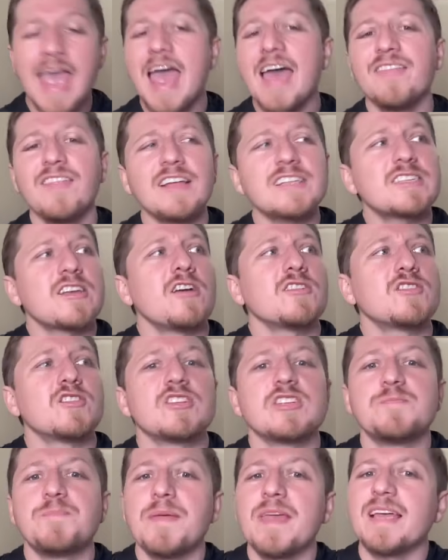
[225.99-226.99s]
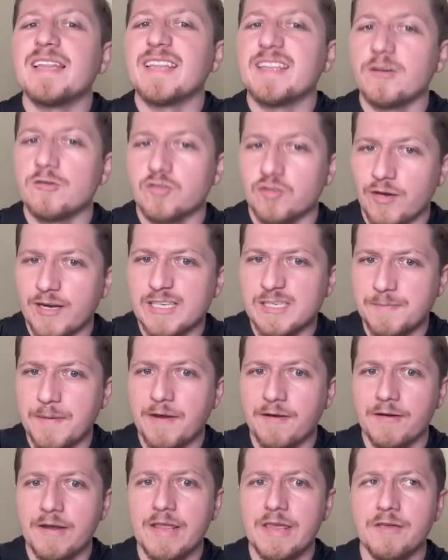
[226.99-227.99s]
And let's also just be a little
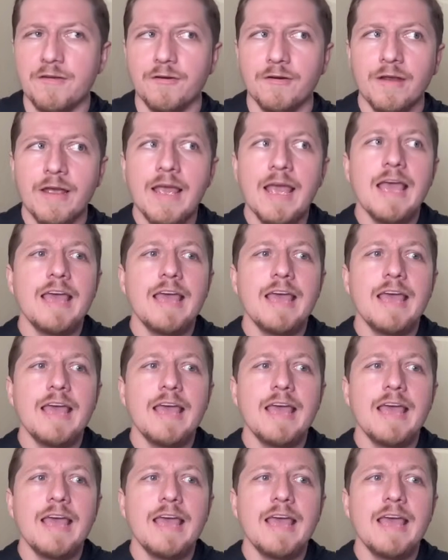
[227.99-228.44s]
transparent here.